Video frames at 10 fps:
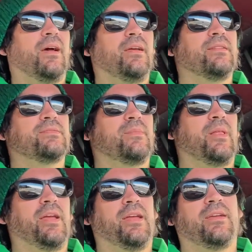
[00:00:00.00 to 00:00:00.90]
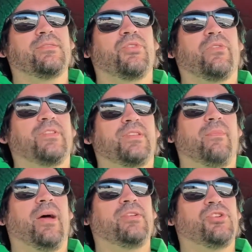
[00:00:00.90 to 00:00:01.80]
seemed like sort of a
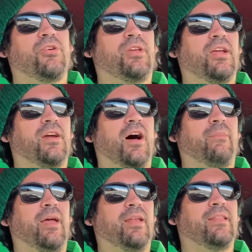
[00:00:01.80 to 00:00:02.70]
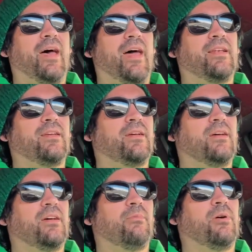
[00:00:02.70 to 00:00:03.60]
semi-joking comment that,
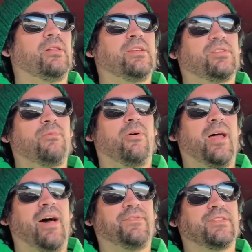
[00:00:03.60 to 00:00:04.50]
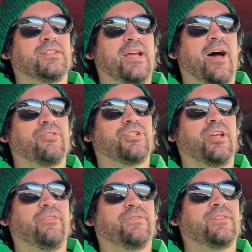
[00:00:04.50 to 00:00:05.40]
well, at least you won't have to
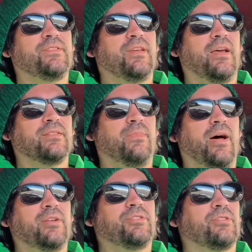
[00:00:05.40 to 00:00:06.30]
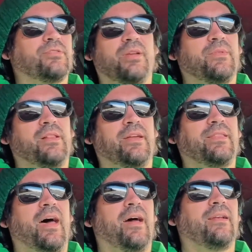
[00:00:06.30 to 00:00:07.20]
downshift as much or something like
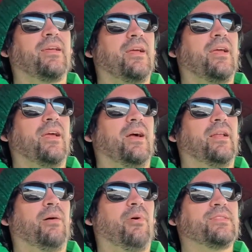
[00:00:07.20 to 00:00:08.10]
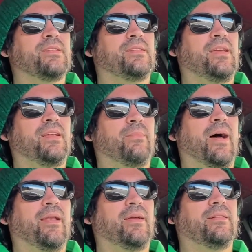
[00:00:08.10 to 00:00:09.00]
that. And I wasn't thinking
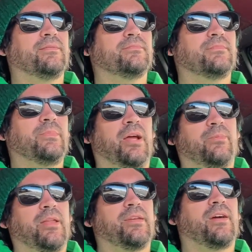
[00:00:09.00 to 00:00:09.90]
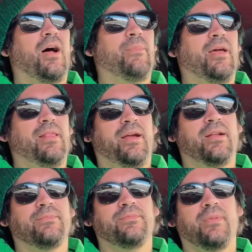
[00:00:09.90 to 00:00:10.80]
about it. I mean, I read the comment, like I
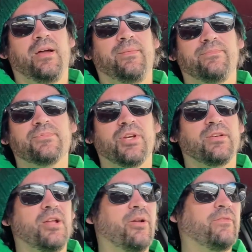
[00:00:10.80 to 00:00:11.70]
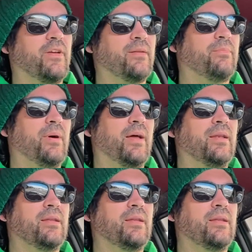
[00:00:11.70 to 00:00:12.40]
took note of it, but